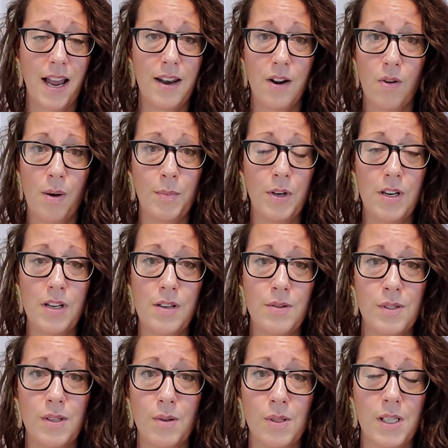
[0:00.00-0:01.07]
I know I'm going to
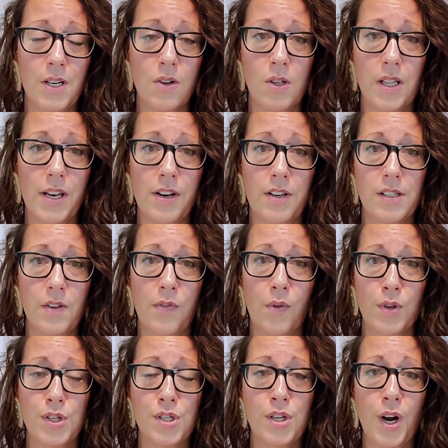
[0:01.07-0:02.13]
use those little glitters
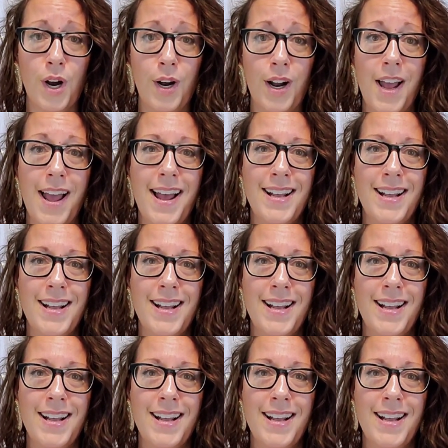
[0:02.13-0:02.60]
for sure.